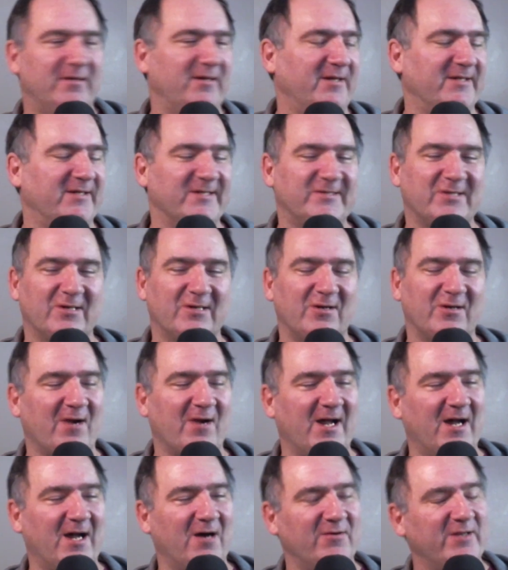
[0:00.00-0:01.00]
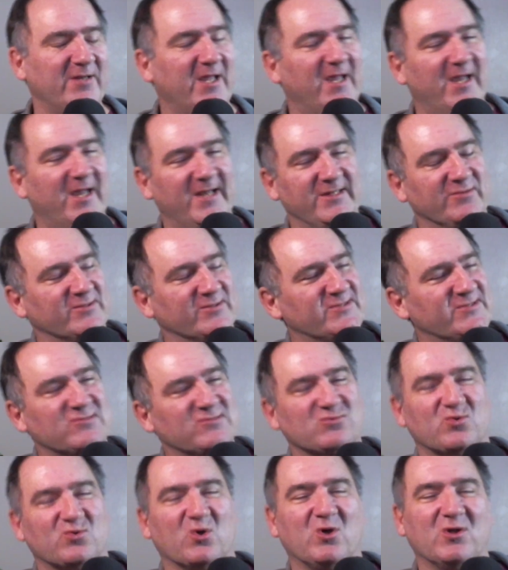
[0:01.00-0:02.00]
And you'd turn around and you would
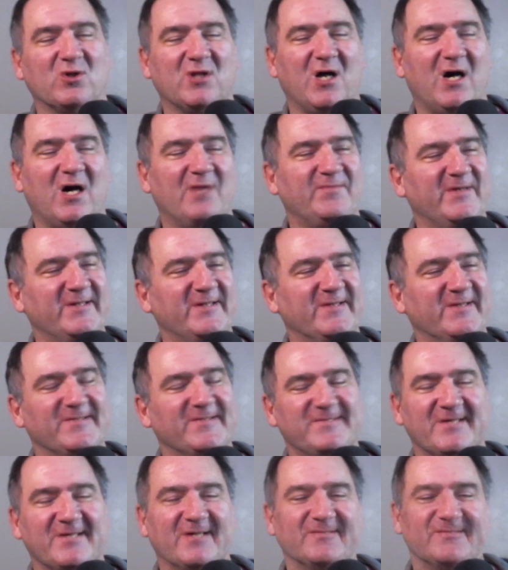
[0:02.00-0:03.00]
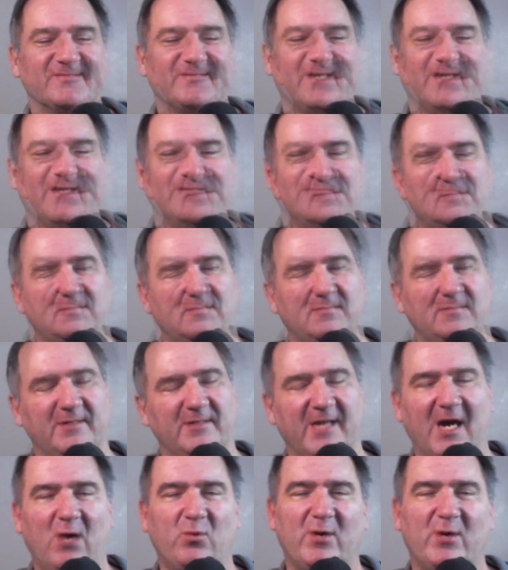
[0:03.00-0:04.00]
stroll off into the sunset. But
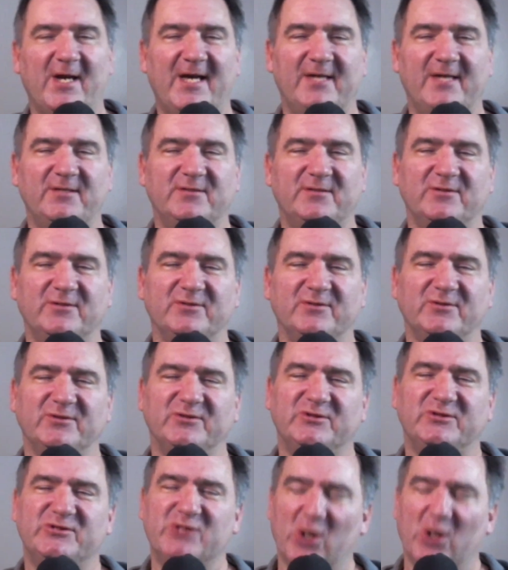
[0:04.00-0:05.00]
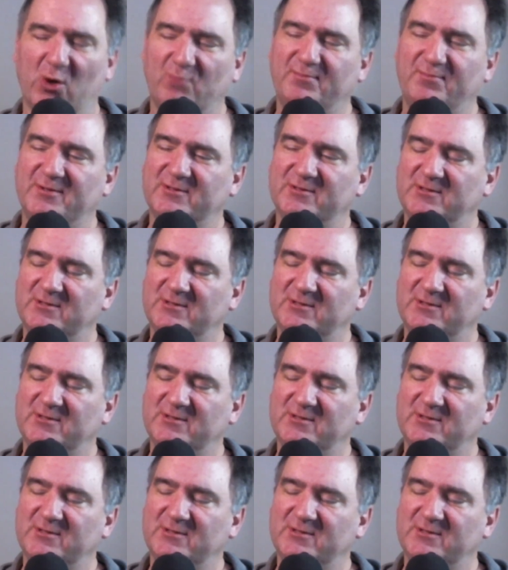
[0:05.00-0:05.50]
now we're at dope.